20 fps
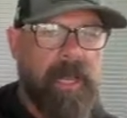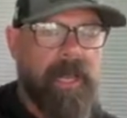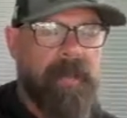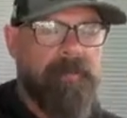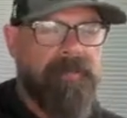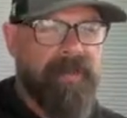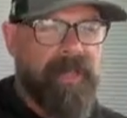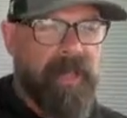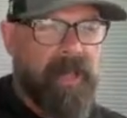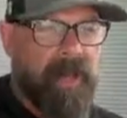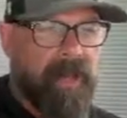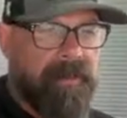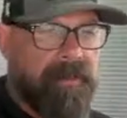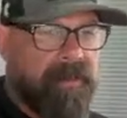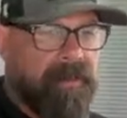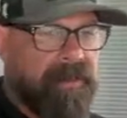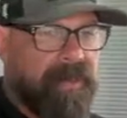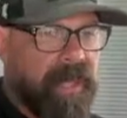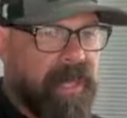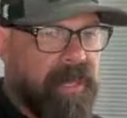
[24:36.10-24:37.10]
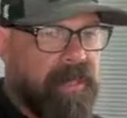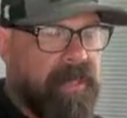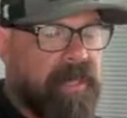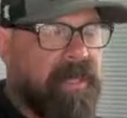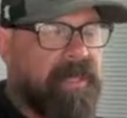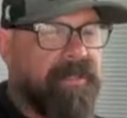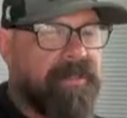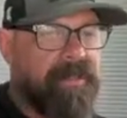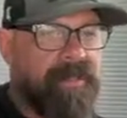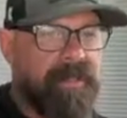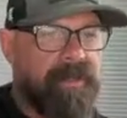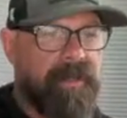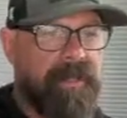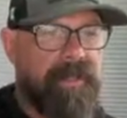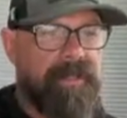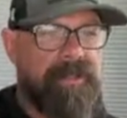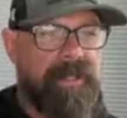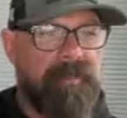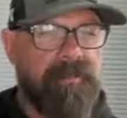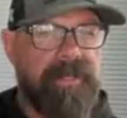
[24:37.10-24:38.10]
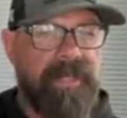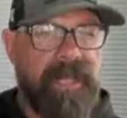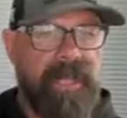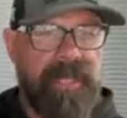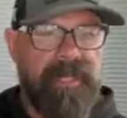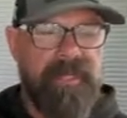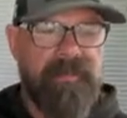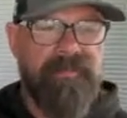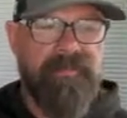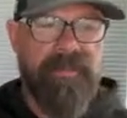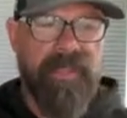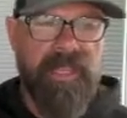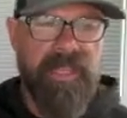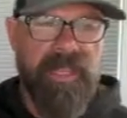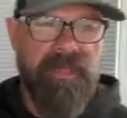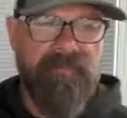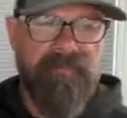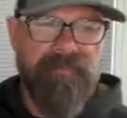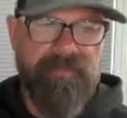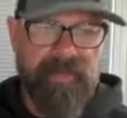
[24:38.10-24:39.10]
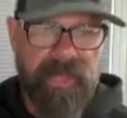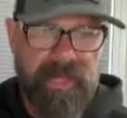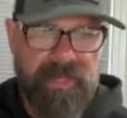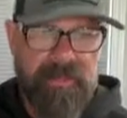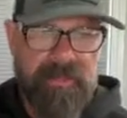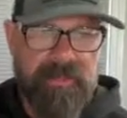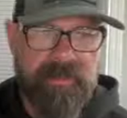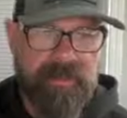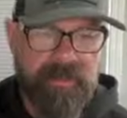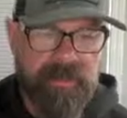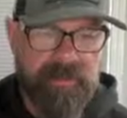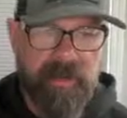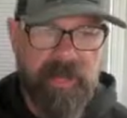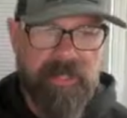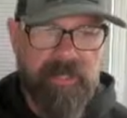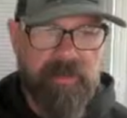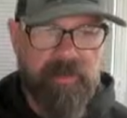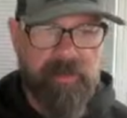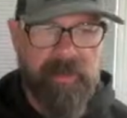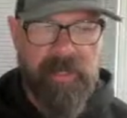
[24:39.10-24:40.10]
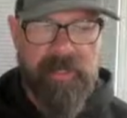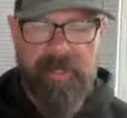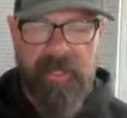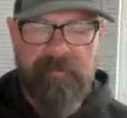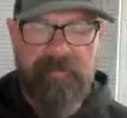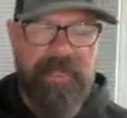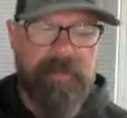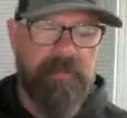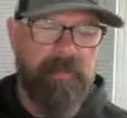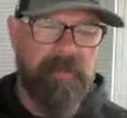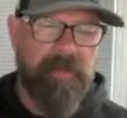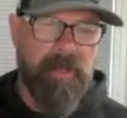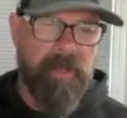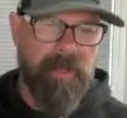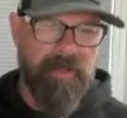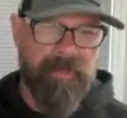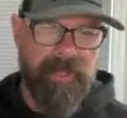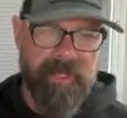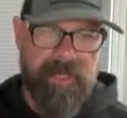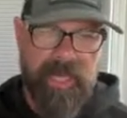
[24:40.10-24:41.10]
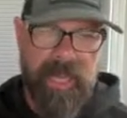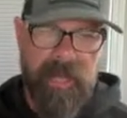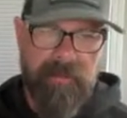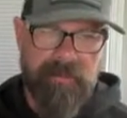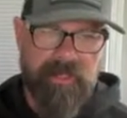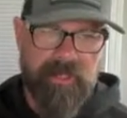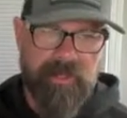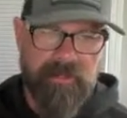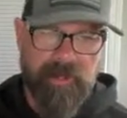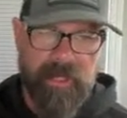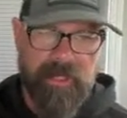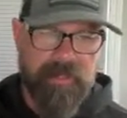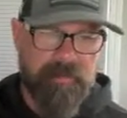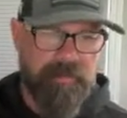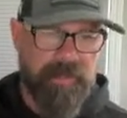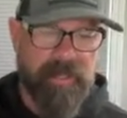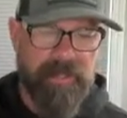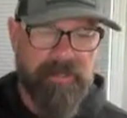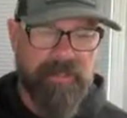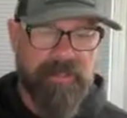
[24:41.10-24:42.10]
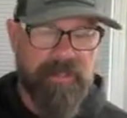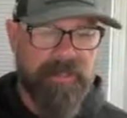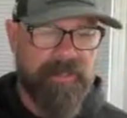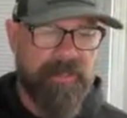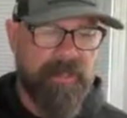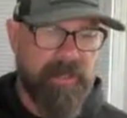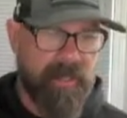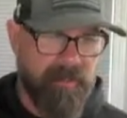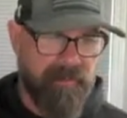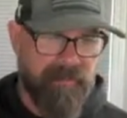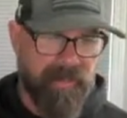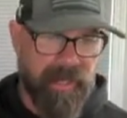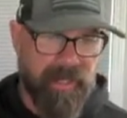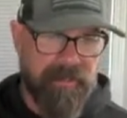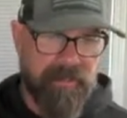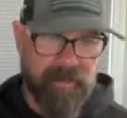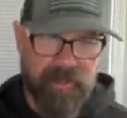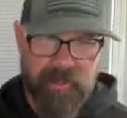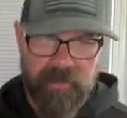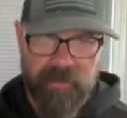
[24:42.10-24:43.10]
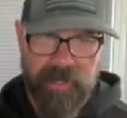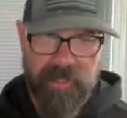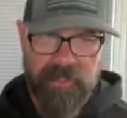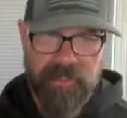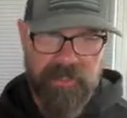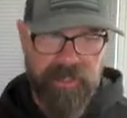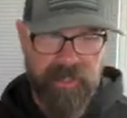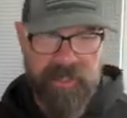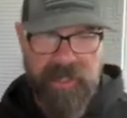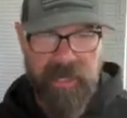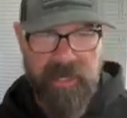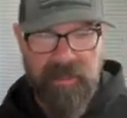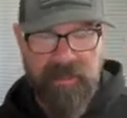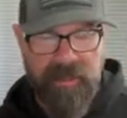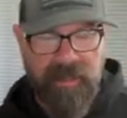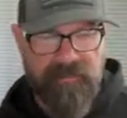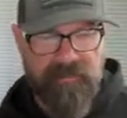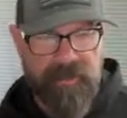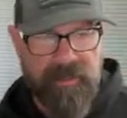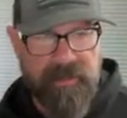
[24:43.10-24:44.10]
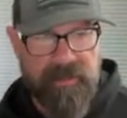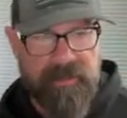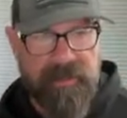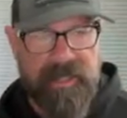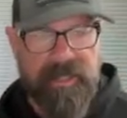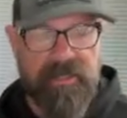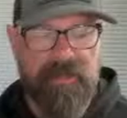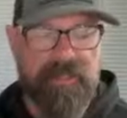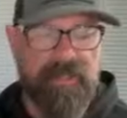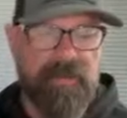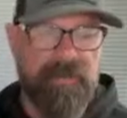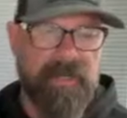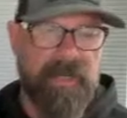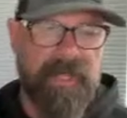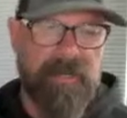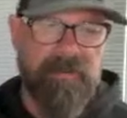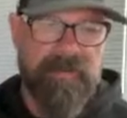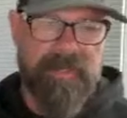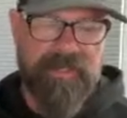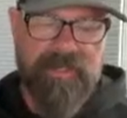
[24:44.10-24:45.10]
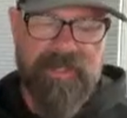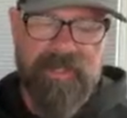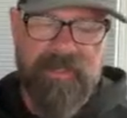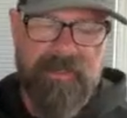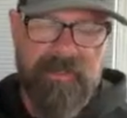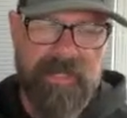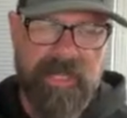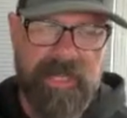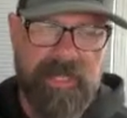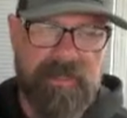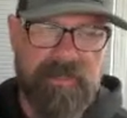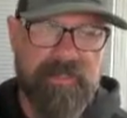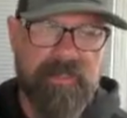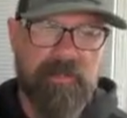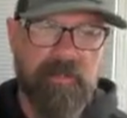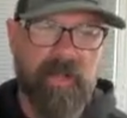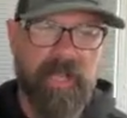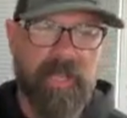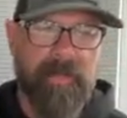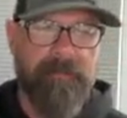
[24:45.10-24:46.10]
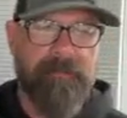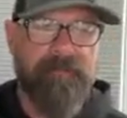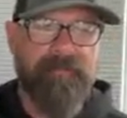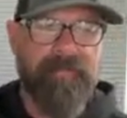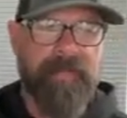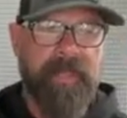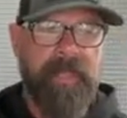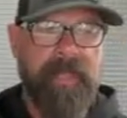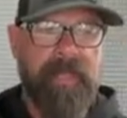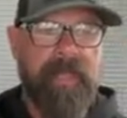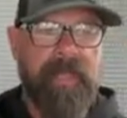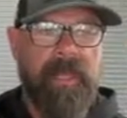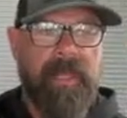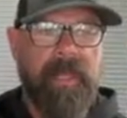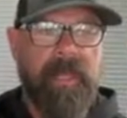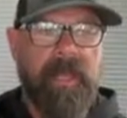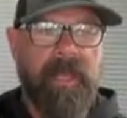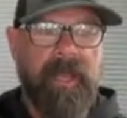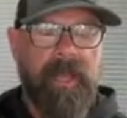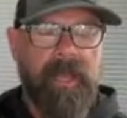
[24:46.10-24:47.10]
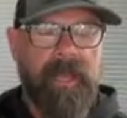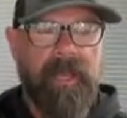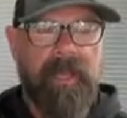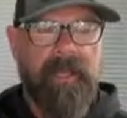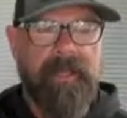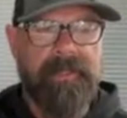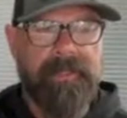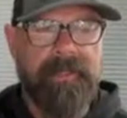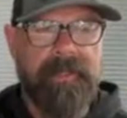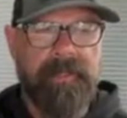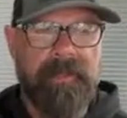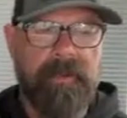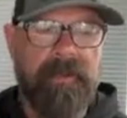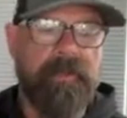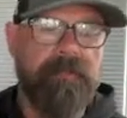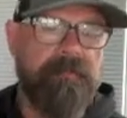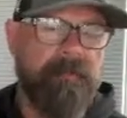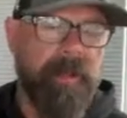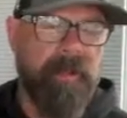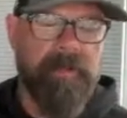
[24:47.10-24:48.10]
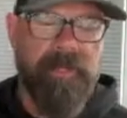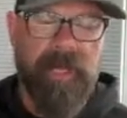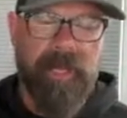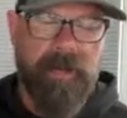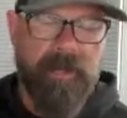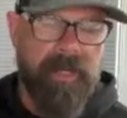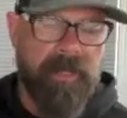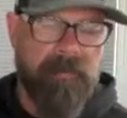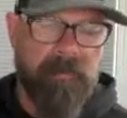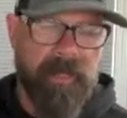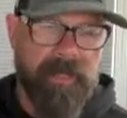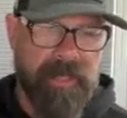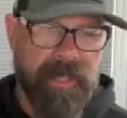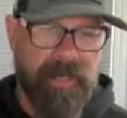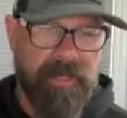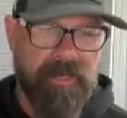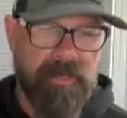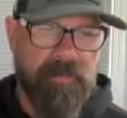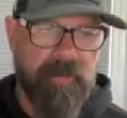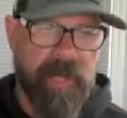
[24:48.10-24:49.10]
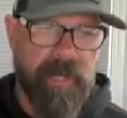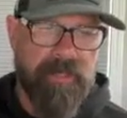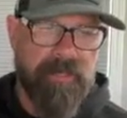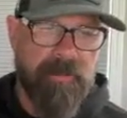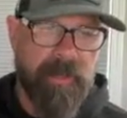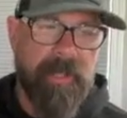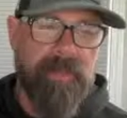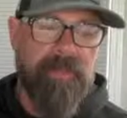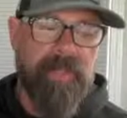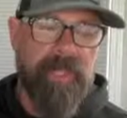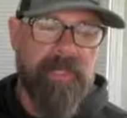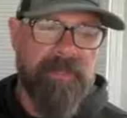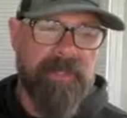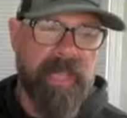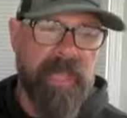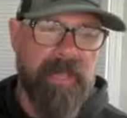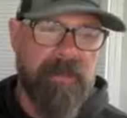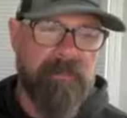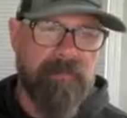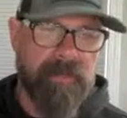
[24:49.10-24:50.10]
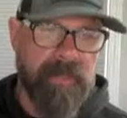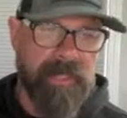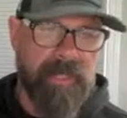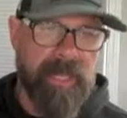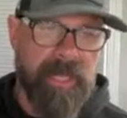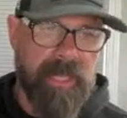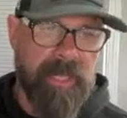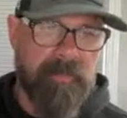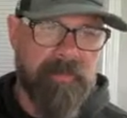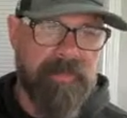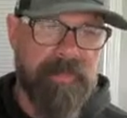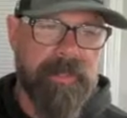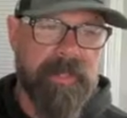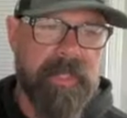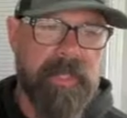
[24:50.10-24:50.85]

The other thing is doing some kind of hip flexor stretch. People call it the couch stretch, but it's just a hip flexor stretch, and you kind of lift like you're doing a single leg squat or a Bulgarian one leg squat. So I think that really helps.